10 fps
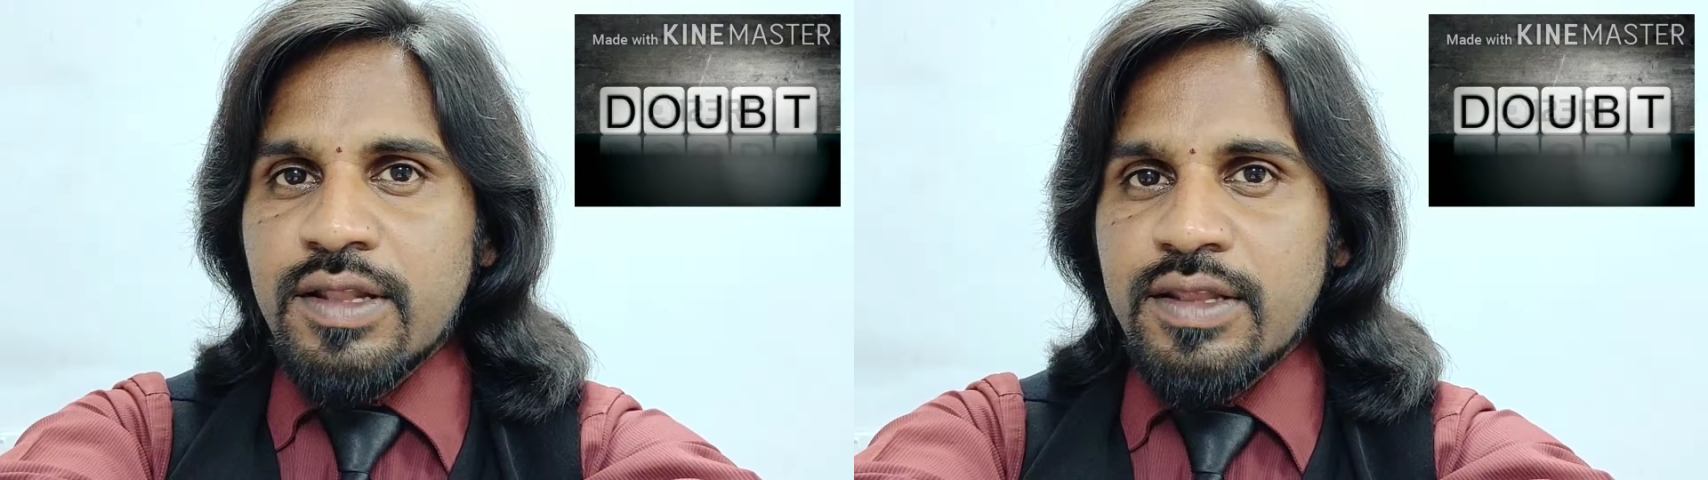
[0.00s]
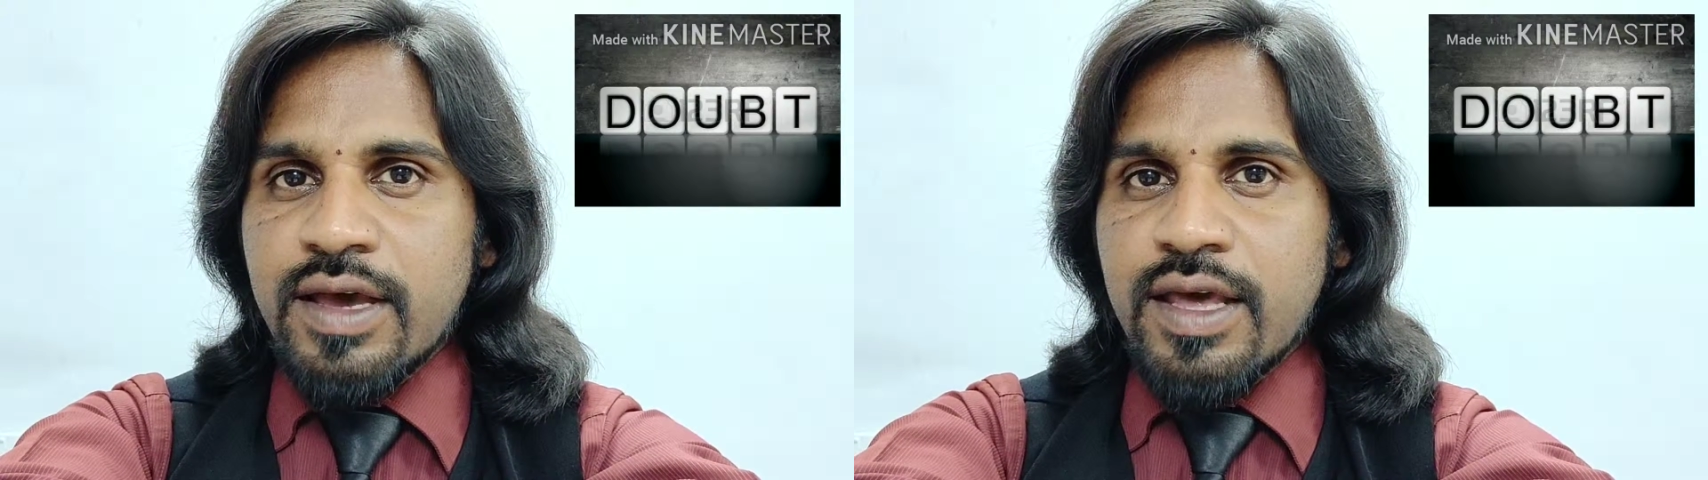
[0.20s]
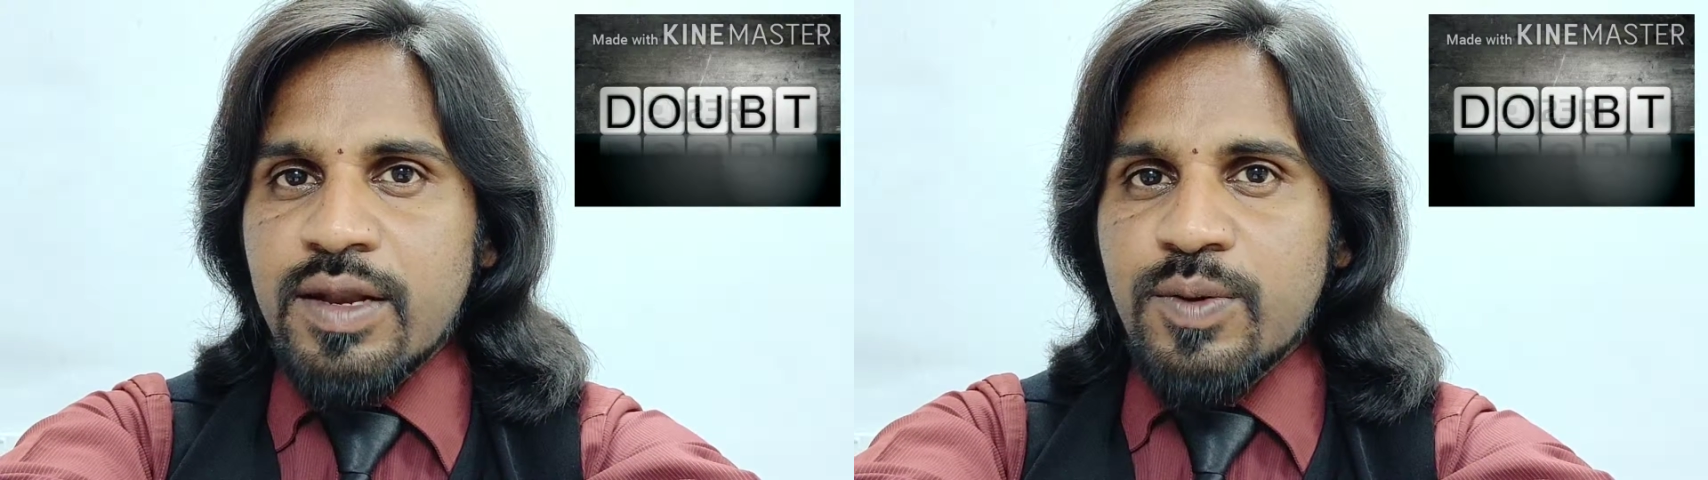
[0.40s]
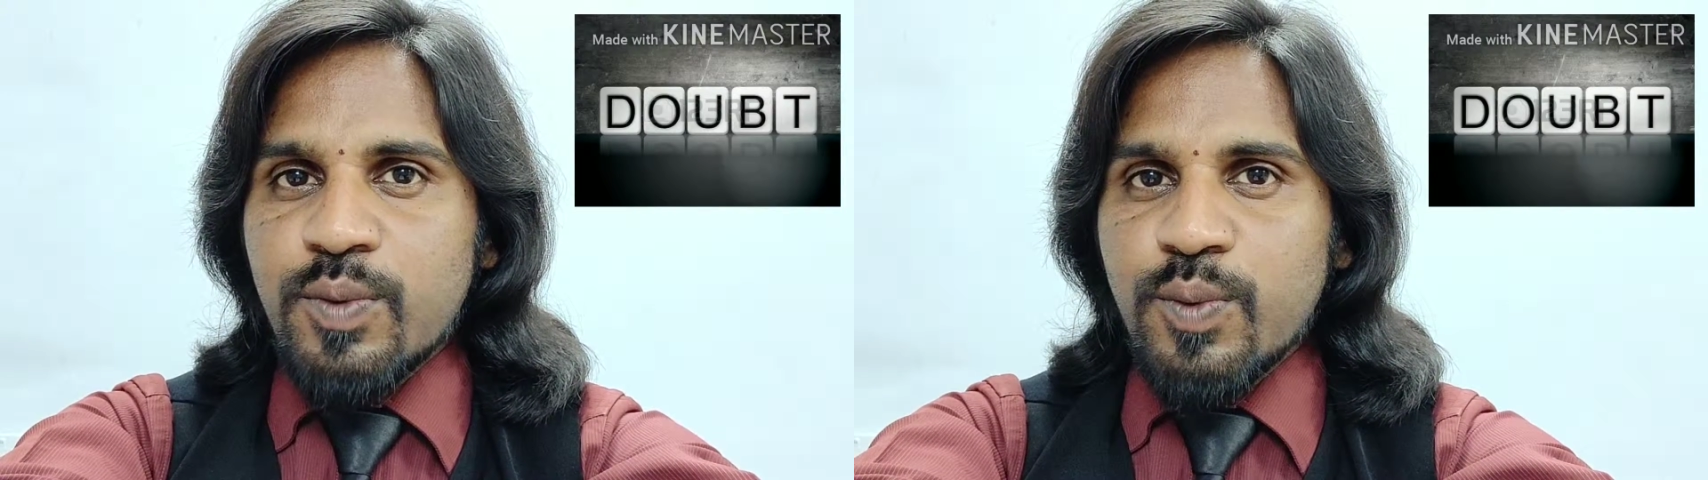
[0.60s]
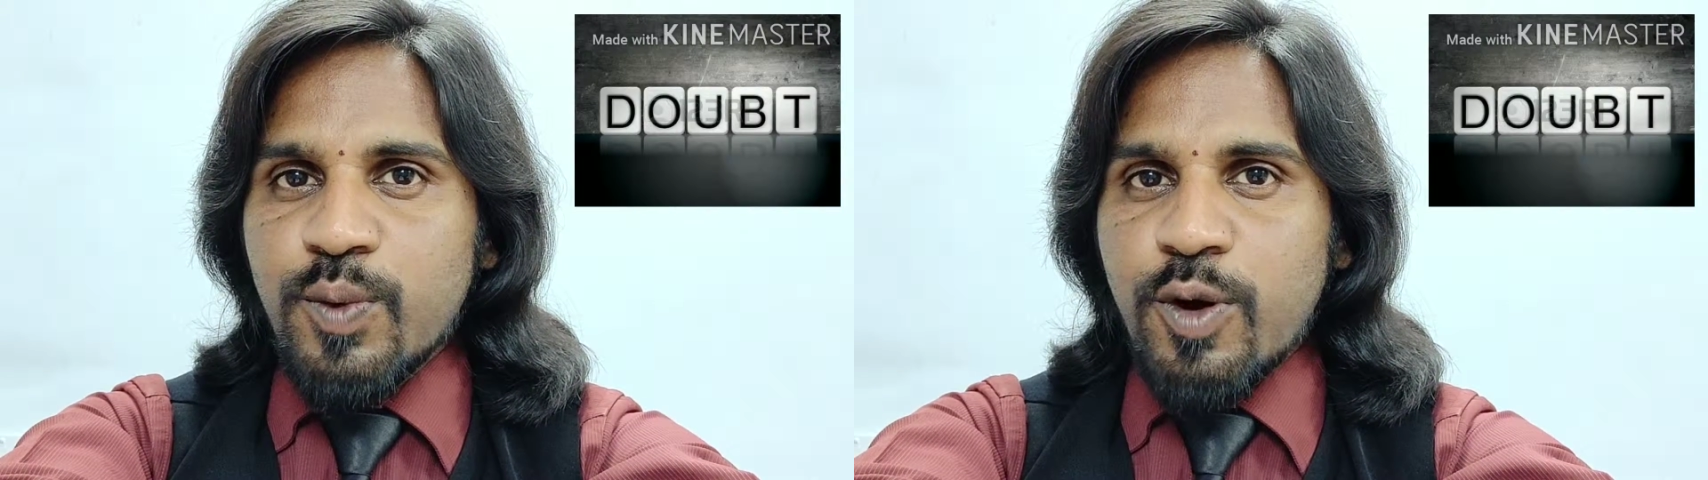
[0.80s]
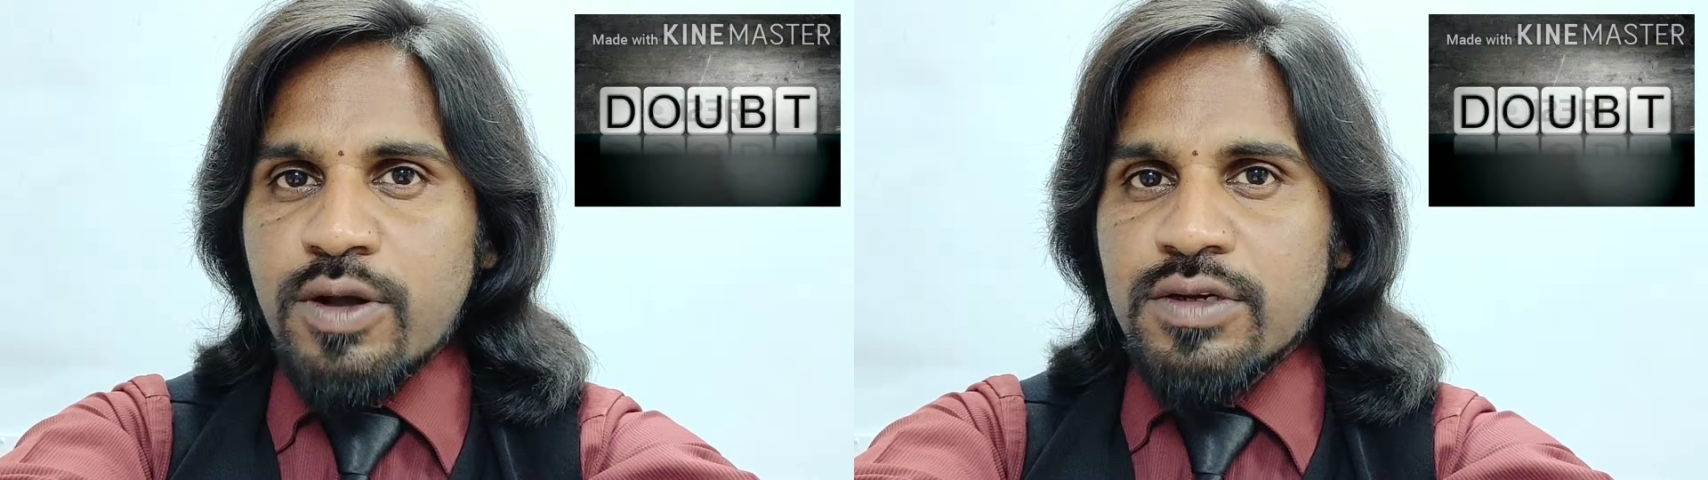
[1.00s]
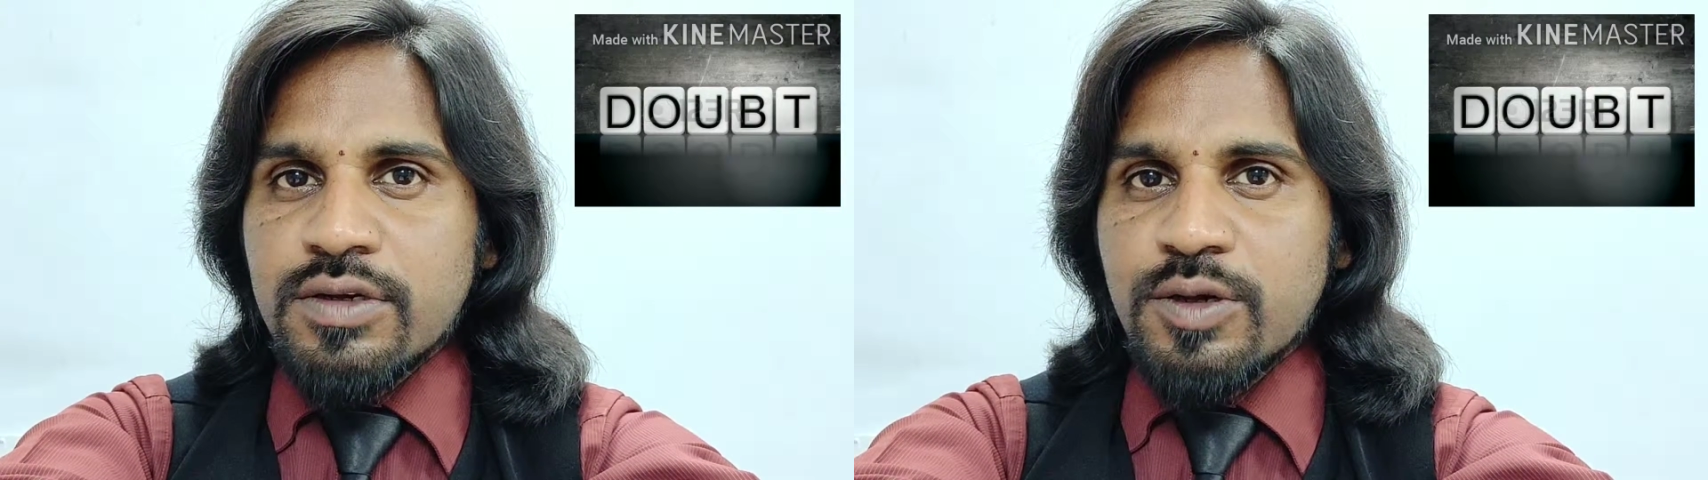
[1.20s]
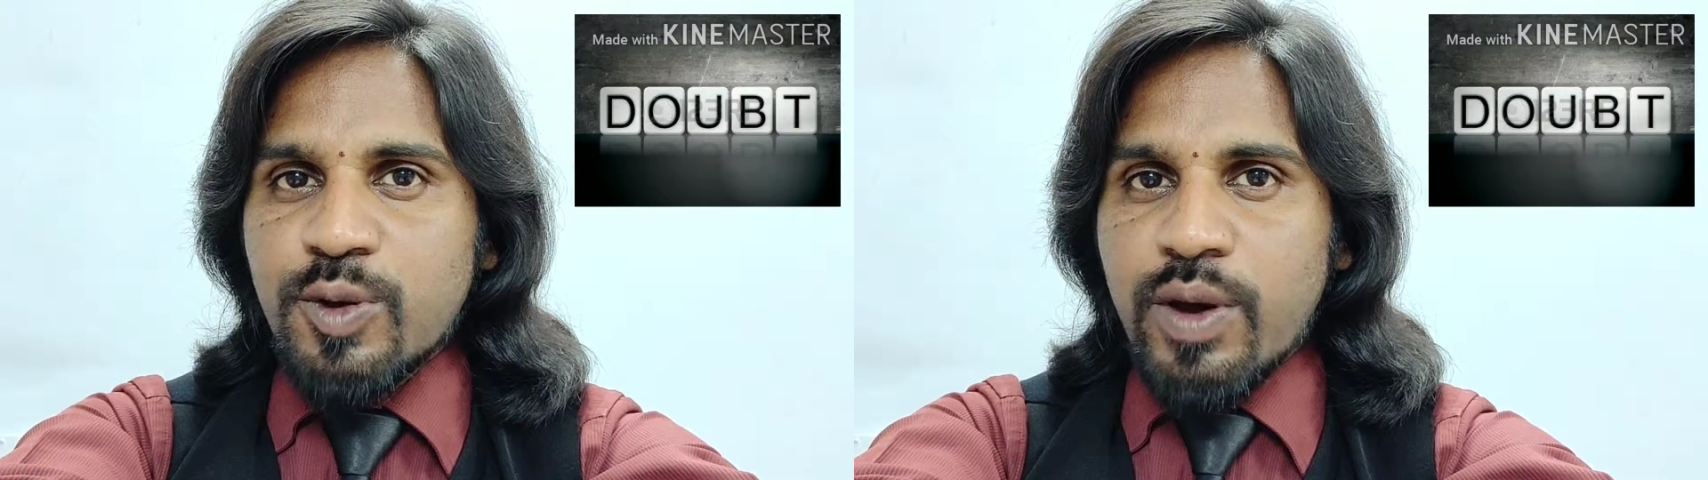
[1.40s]
than
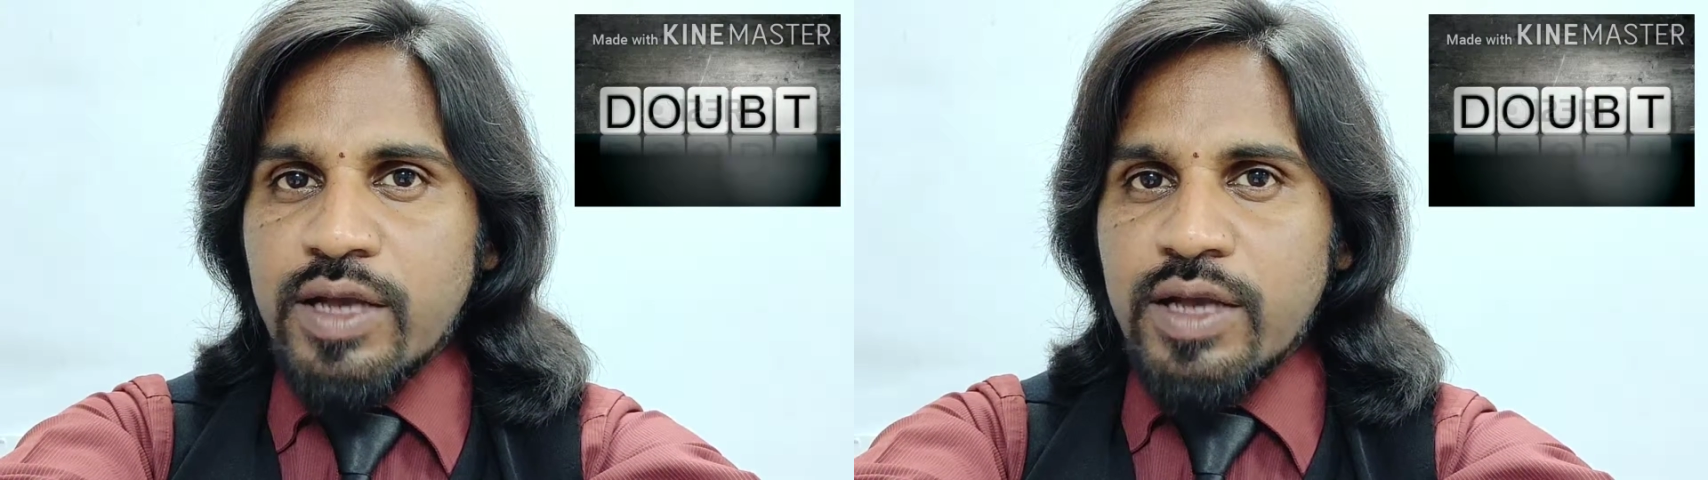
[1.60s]
what you